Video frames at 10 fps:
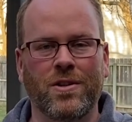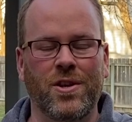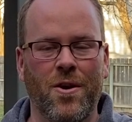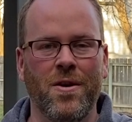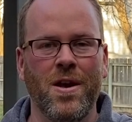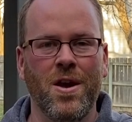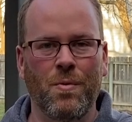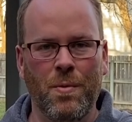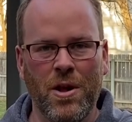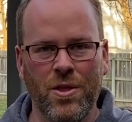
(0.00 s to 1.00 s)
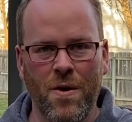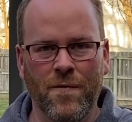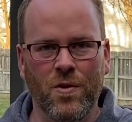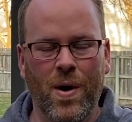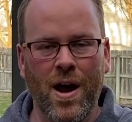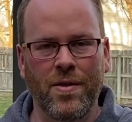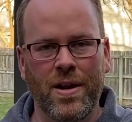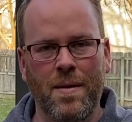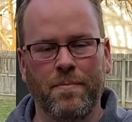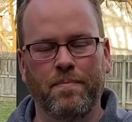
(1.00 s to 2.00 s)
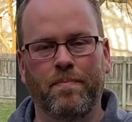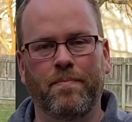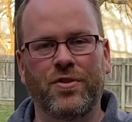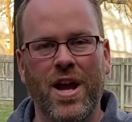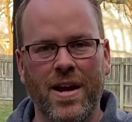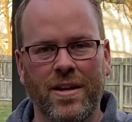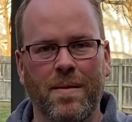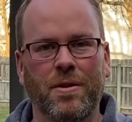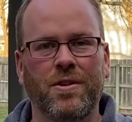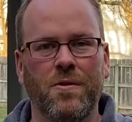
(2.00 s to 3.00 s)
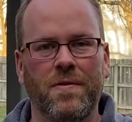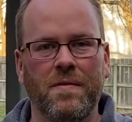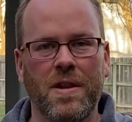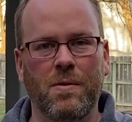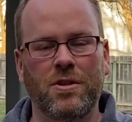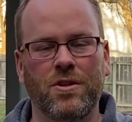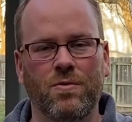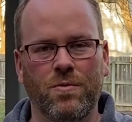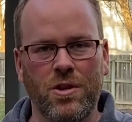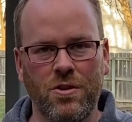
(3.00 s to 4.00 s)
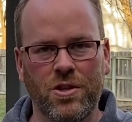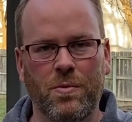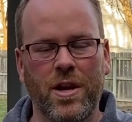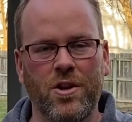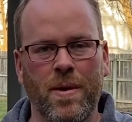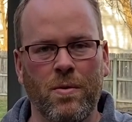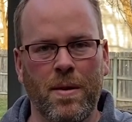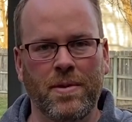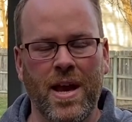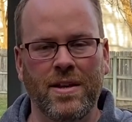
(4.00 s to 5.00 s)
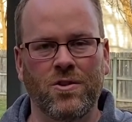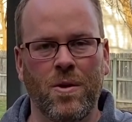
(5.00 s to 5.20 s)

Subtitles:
So we went low for a while, then I jacked it up to 250, which is usually what I do my ribs at. So